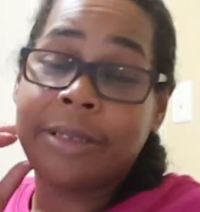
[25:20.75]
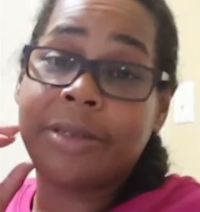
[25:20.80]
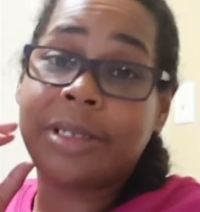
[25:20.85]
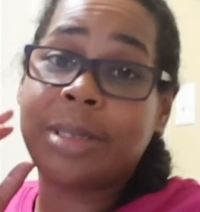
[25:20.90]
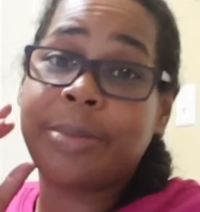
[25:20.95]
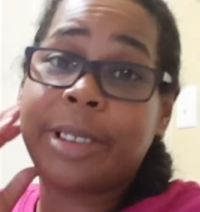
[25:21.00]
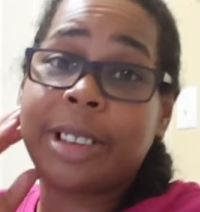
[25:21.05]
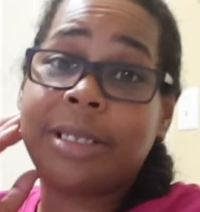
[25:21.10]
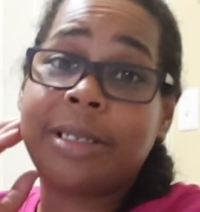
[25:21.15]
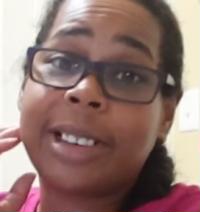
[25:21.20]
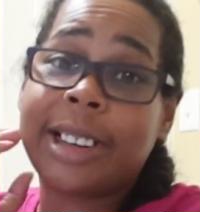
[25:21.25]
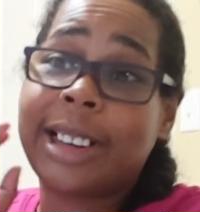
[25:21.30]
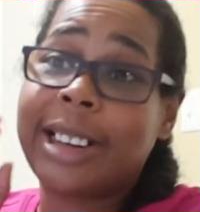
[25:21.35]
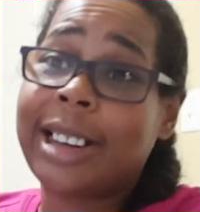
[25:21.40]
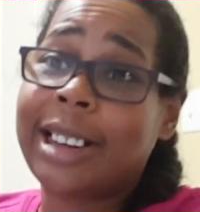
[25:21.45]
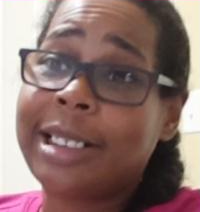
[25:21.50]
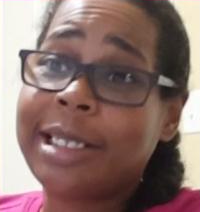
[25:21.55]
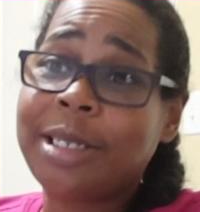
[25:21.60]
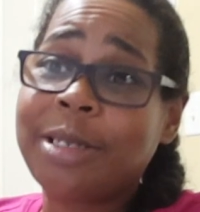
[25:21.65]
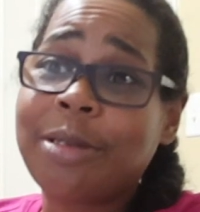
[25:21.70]
It's about a
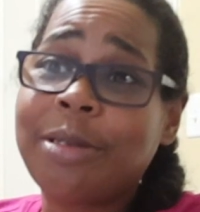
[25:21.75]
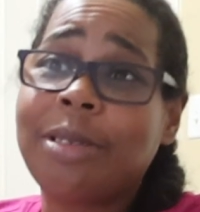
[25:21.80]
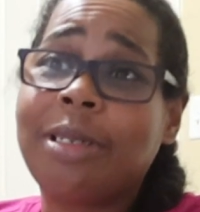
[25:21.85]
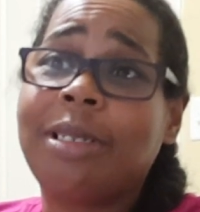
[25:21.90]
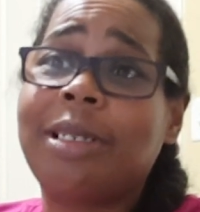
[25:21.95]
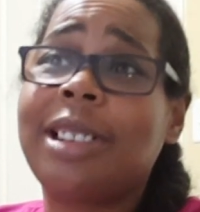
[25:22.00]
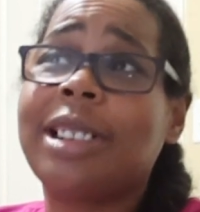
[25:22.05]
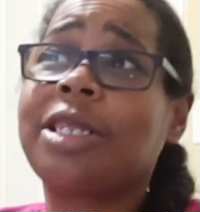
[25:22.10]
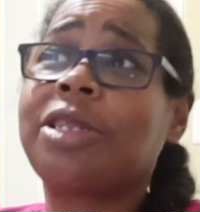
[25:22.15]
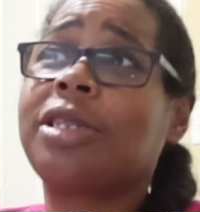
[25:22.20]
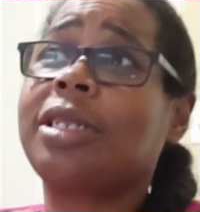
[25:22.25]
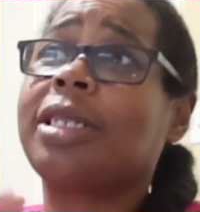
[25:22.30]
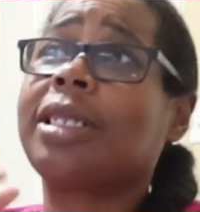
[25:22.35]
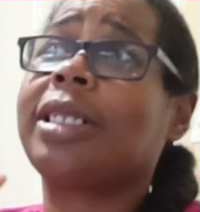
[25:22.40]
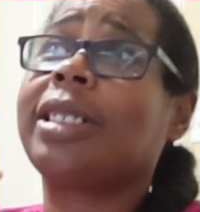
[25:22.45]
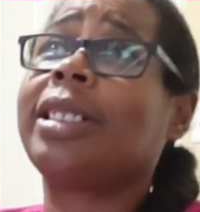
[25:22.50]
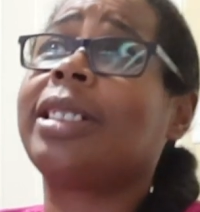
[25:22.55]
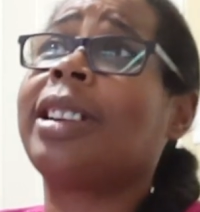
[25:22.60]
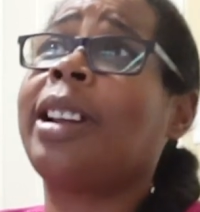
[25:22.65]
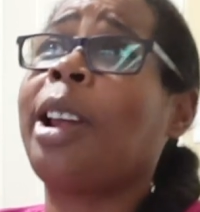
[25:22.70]
high school
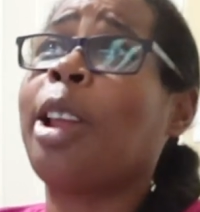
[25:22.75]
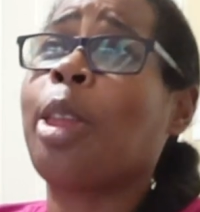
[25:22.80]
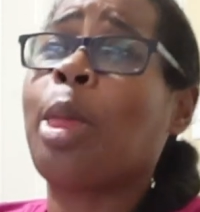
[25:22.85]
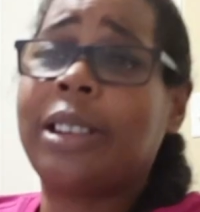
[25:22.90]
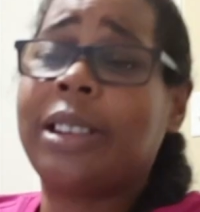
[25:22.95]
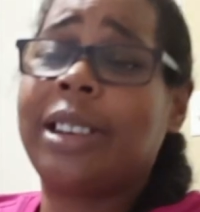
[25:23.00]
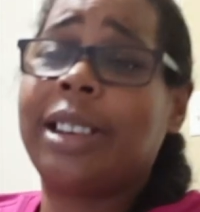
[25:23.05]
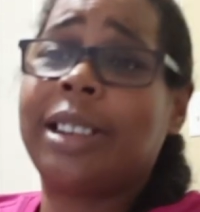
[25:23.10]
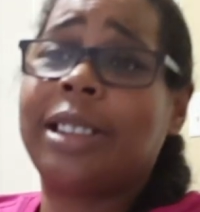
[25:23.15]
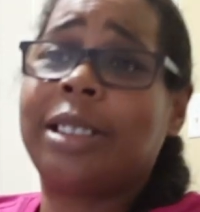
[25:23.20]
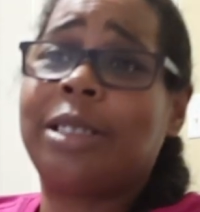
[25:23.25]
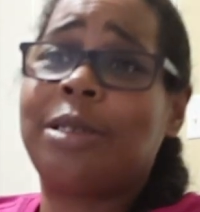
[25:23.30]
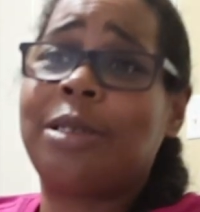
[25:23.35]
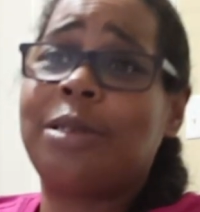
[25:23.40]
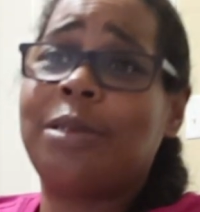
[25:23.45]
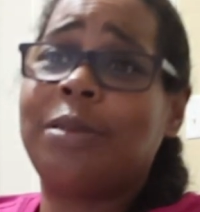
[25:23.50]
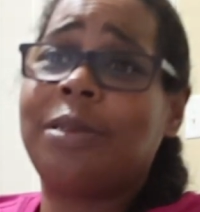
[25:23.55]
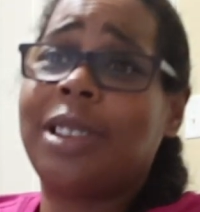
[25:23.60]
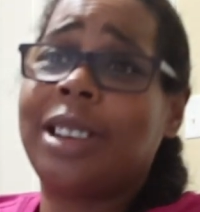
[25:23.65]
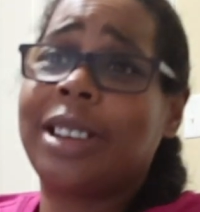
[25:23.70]
election and how
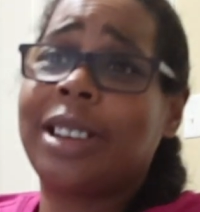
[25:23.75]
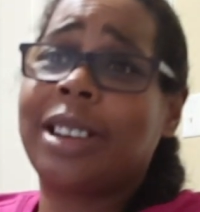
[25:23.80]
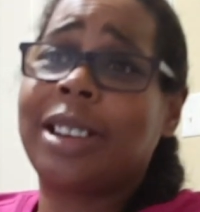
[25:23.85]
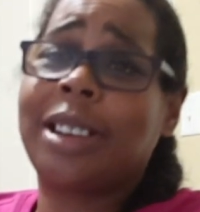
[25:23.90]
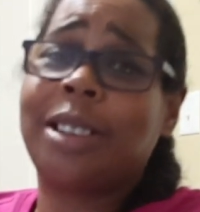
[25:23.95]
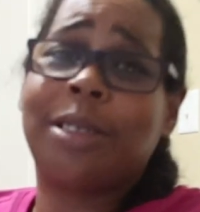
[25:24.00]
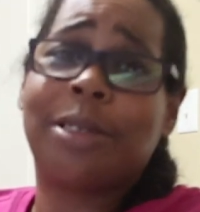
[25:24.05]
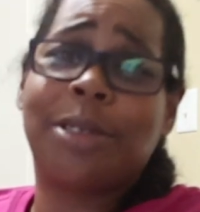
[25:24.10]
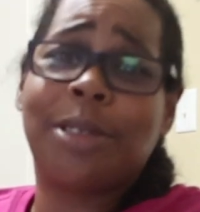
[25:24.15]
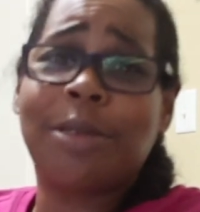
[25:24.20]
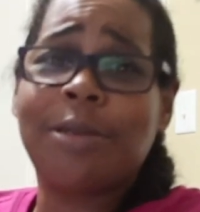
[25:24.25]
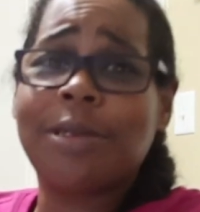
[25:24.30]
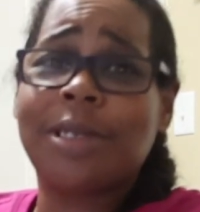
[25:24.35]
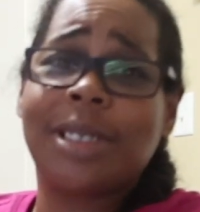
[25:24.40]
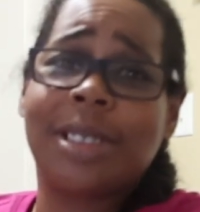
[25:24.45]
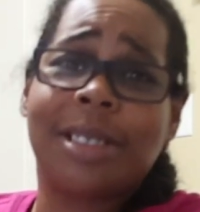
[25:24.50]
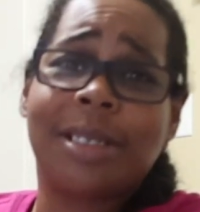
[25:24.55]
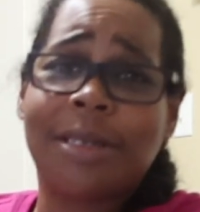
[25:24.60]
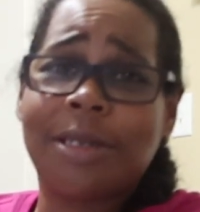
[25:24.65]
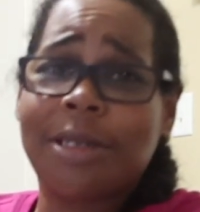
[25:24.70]
like adults
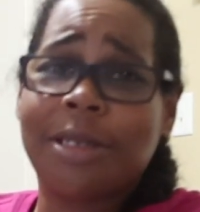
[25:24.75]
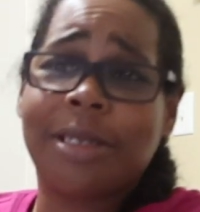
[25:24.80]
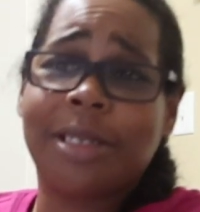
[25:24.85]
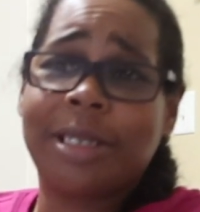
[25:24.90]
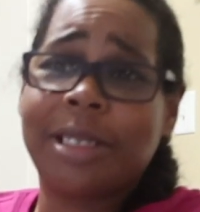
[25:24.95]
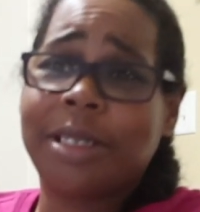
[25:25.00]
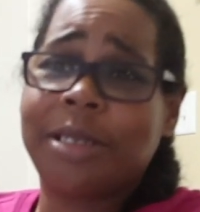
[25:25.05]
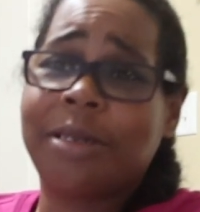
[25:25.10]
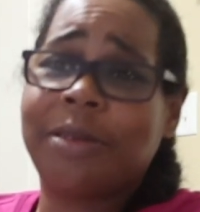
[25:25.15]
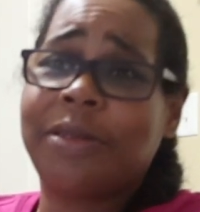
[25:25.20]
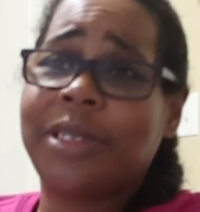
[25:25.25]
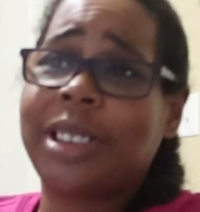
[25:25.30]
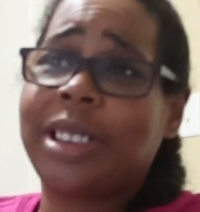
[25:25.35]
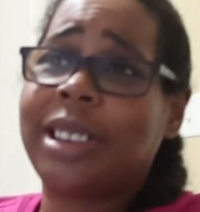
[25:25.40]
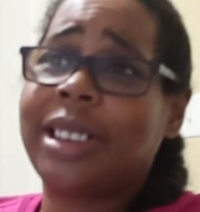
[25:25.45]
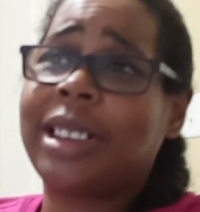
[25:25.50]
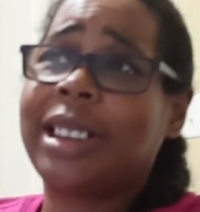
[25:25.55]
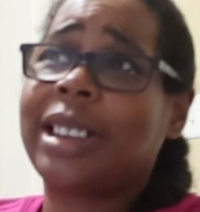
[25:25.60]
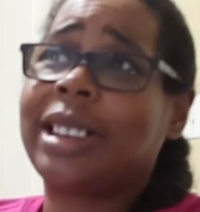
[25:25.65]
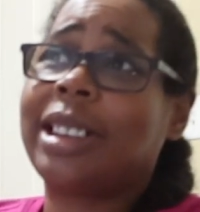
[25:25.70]
started intervening,